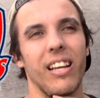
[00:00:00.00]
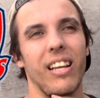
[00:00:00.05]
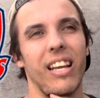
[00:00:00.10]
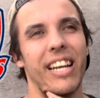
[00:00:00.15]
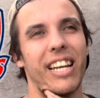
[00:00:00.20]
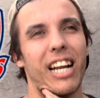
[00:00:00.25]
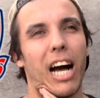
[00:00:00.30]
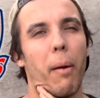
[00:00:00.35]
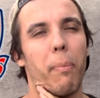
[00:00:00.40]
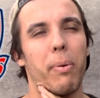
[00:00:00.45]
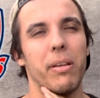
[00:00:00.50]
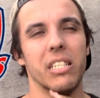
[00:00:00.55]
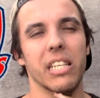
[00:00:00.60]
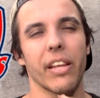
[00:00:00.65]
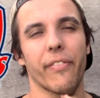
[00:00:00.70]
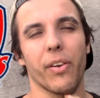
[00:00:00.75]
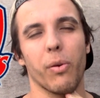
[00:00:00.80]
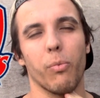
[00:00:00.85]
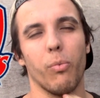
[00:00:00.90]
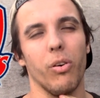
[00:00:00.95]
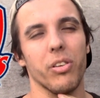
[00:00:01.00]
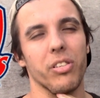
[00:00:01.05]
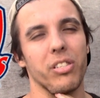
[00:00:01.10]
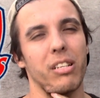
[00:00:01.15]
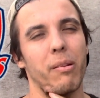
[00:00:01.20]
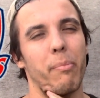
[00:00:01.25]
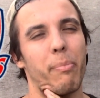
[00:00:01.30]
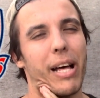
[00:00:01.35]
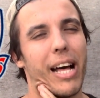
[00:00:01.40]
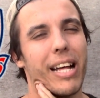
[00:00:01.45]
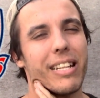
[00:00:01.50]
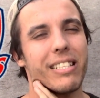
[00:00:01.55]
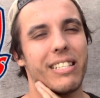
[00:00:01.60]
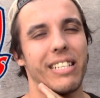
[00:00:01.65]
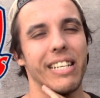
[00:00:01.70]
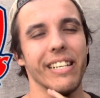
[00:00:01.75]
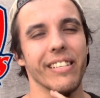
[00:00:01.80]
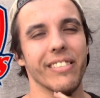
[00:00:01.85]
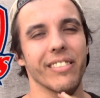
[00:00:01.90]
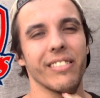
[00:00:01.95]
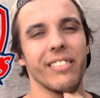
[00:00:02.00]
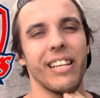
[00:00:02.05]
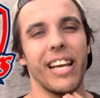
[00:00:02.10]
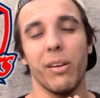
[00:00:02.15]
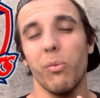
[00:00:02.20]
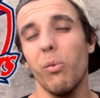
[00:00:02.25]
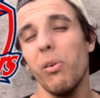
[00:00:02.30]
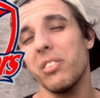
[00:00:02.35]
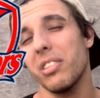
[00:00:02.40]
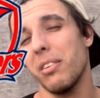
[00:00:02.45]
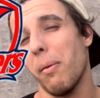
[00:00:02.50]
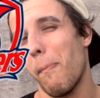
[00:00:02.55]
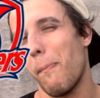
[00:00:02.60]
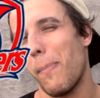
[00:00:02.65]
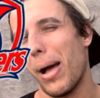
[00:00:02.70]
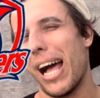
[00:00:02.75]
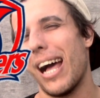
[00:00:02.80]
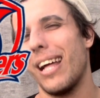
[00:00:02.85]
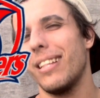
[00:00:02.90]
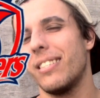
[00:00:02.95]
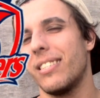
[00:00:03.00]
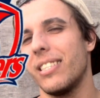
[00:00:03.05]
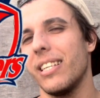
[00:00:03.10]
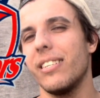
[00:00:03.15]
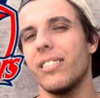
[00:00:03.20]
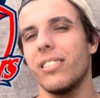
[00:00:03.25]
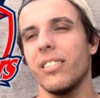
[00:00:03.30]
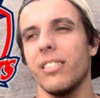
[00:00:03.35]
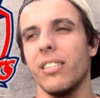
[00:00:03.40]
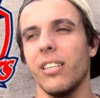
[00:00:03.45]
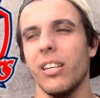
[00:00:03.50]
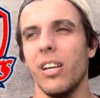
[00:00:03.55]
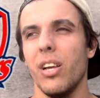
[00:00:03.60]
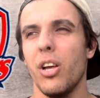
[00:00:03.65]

it up as if it wasn't a bad season, and it wasn't a bad season,